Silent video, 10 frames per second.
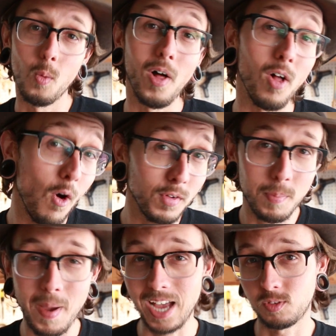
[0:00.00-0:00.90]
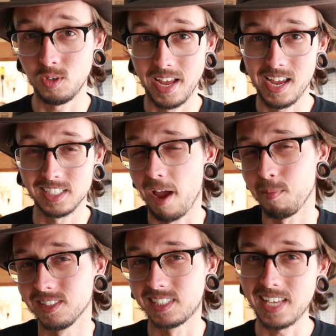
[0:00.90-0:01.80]
Well, over the past few days,
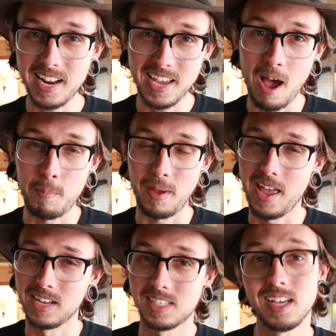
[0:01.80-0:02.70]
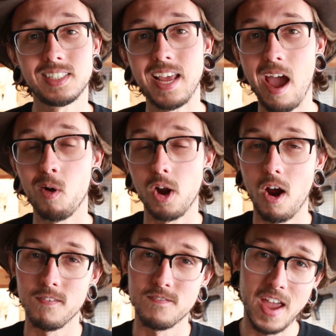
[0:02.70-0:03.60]
I've been setting up and testing out
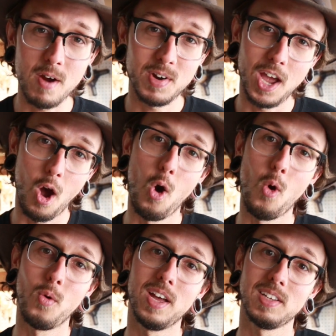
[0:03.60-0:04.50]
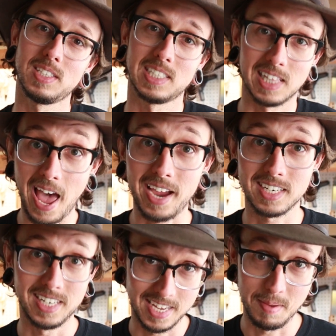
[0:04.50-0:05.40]
our very own
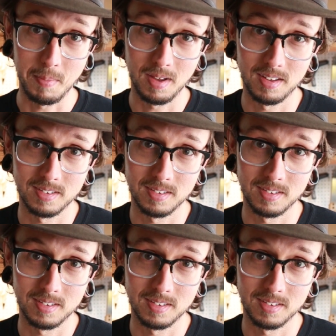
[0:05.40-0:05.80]
Slack team.